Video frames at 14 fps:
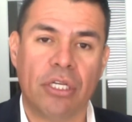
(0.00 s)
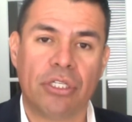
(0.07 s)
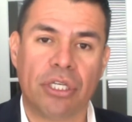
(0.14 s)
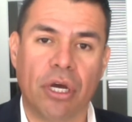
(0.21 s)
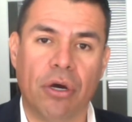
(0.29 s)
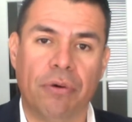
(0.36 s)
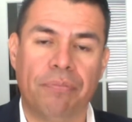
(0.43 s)

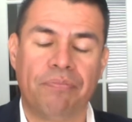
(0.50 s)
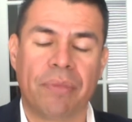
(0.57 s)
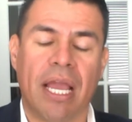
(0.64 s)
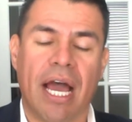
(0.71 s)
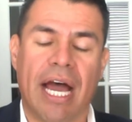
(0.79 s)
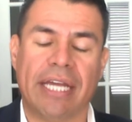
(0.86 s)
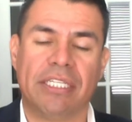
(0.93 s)
So
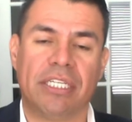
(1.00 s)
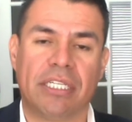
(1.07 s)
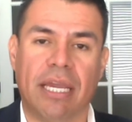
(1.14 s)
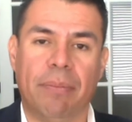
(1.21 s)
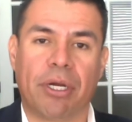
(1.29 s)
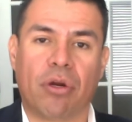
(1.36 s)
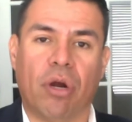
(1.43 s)
I just
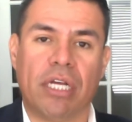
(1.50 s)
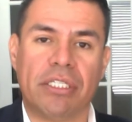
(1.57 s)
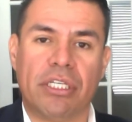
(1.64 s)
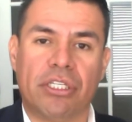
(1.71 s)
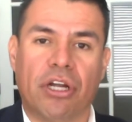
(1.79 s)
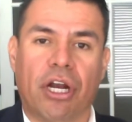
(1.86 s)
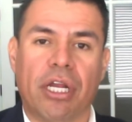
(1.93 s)
came across
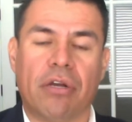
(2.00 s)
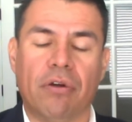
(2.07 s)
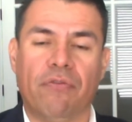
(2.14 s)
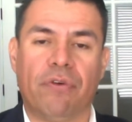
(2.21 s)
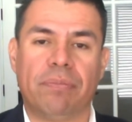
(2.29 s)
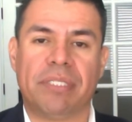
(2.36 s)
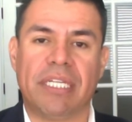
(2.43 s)
this article
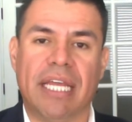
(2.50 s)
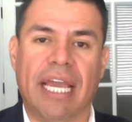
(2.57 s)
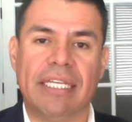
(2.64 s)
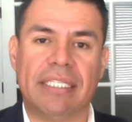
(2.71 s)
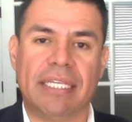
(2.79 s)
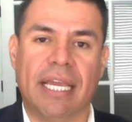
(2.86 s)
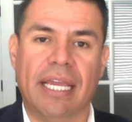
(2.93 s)
from today
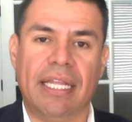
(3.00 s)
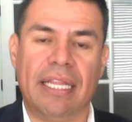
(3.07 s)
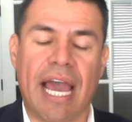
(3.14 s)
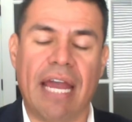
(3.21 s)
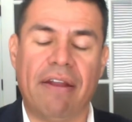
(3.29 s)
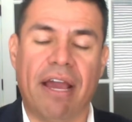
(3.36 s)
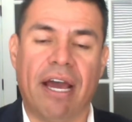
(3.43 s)
saying
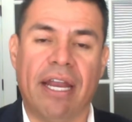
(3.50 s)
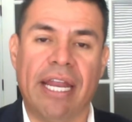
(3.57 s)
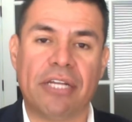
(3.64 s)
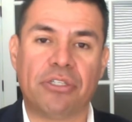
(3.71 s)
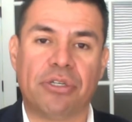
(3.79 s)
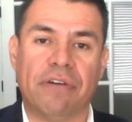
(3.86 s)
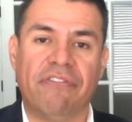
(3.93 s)
that an
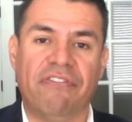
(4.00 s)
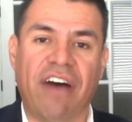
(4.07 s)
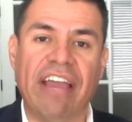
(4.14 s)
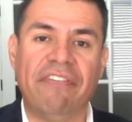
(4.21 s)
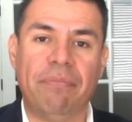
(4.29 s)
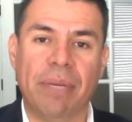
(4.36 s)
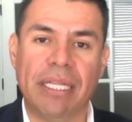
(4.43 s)
extra
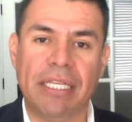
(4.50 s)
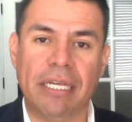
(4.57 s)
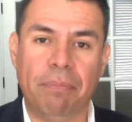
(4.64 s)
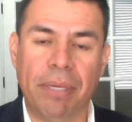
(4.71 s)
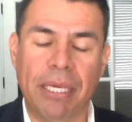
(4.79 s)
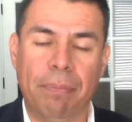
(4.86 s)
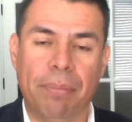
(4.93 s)
5
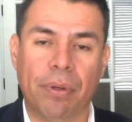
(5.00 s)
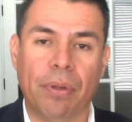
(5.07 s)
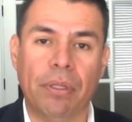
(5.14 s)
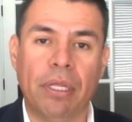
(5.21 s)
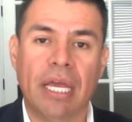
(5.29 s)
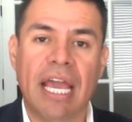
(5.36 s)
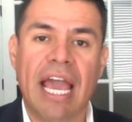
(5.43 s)
million people